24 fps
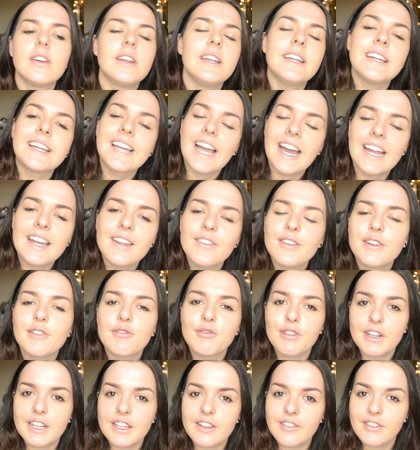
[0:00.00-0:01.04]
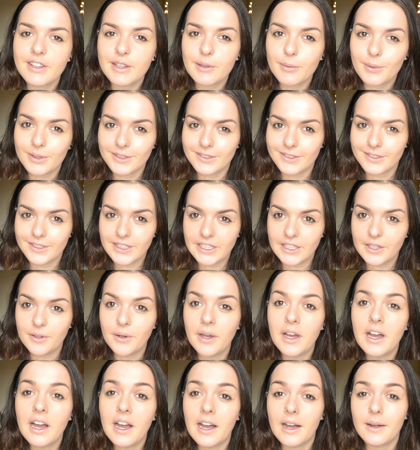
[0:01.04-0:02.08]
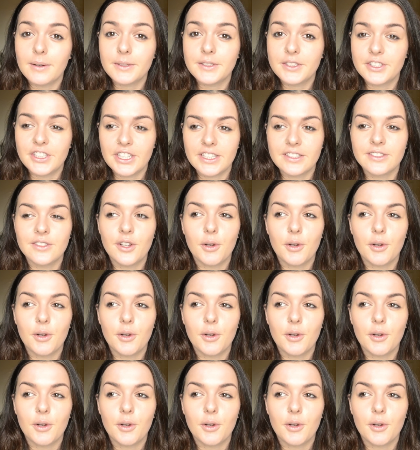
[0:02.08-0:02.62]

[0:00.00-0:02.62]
You can if you really, really want to. I would suggest